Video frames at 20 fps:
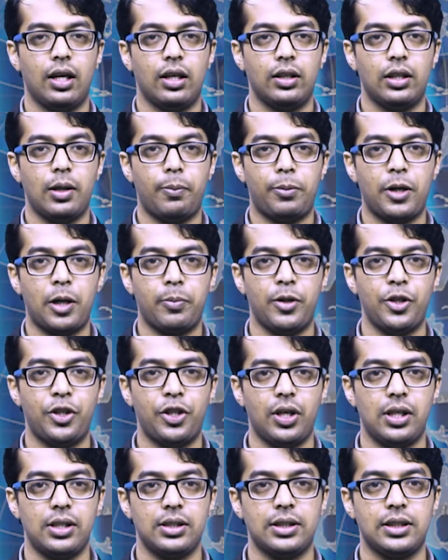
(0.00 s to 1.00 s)
The
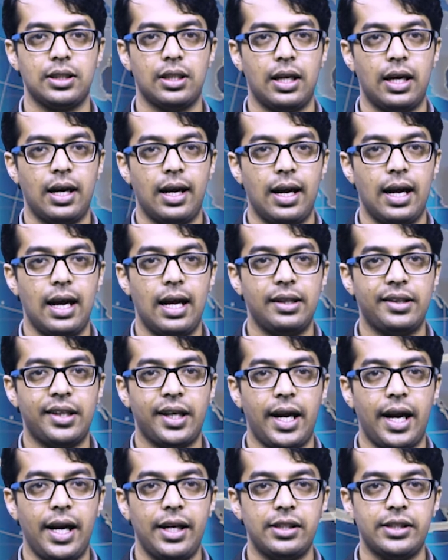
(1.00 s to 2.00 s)
permissions, health
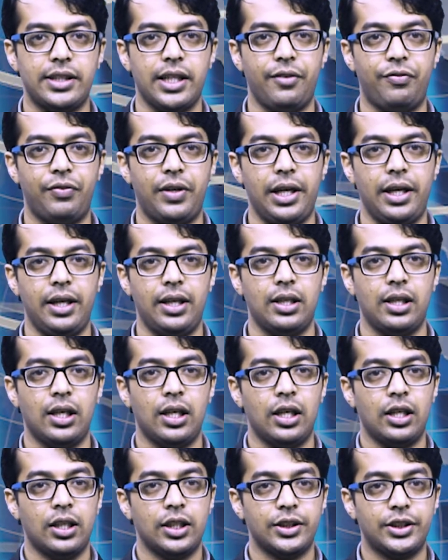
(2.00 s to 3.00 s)
and safety,
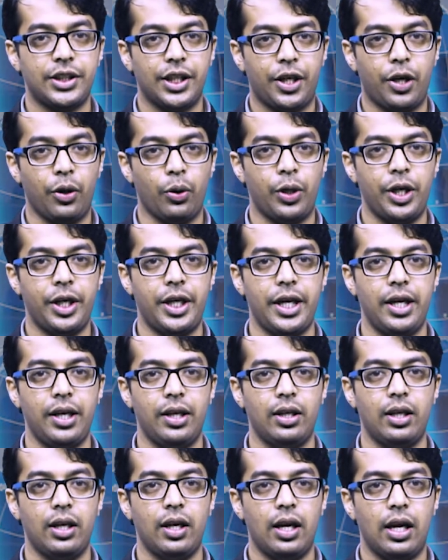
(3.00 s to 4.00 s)

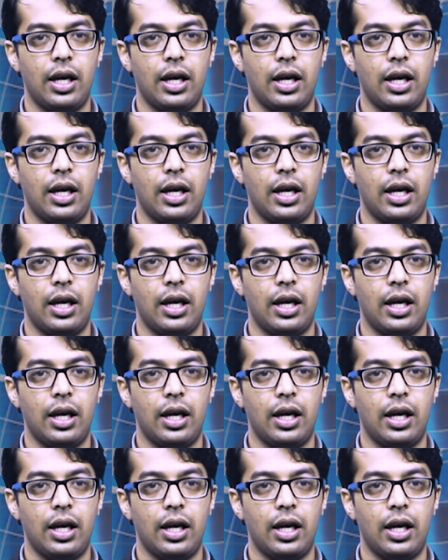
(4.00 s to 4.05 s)
security,